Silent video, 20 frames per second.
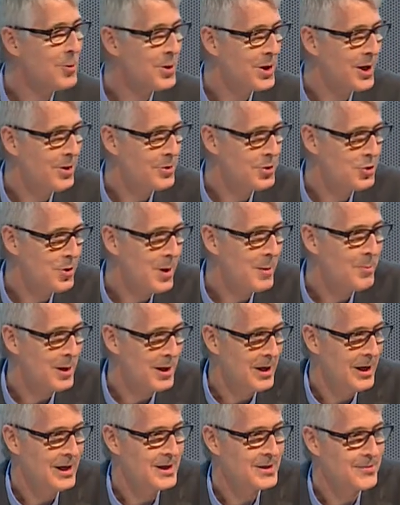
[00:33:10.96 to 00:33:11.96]
without
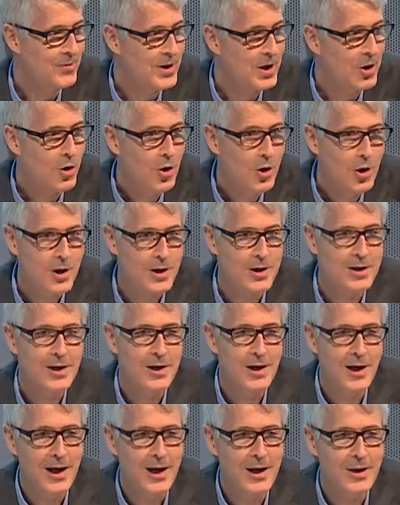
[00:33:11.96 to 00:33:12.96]
trouble, as we heard
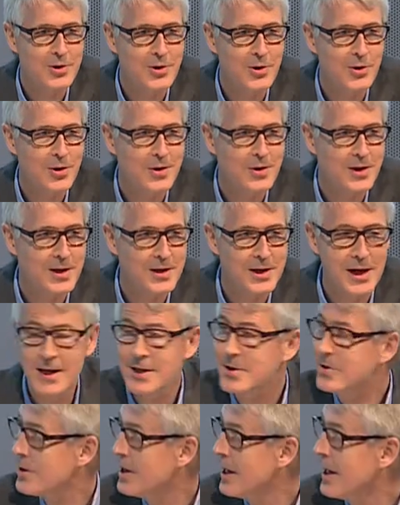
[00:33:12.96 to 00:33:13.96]
during the day
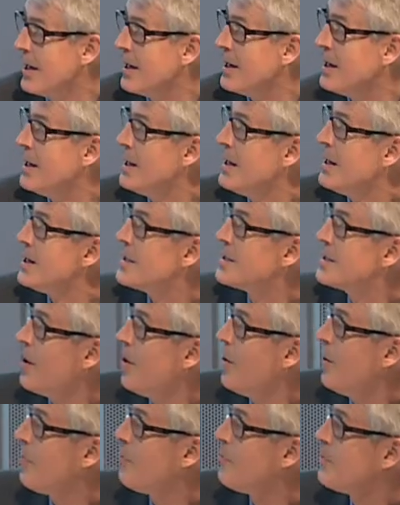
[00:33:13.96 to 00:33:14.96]
today.
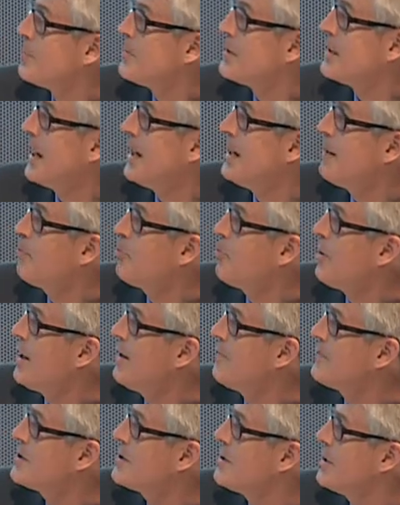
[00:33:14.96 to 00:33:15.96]
So data
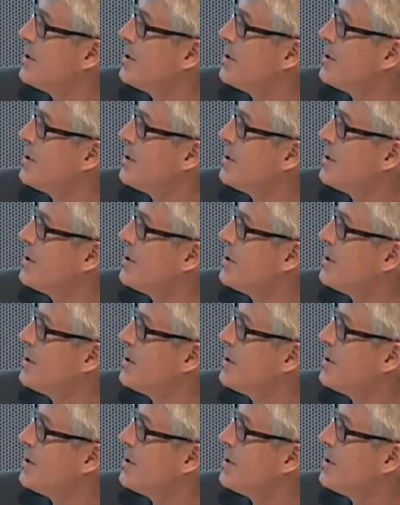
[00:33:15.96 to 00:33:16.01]
privacy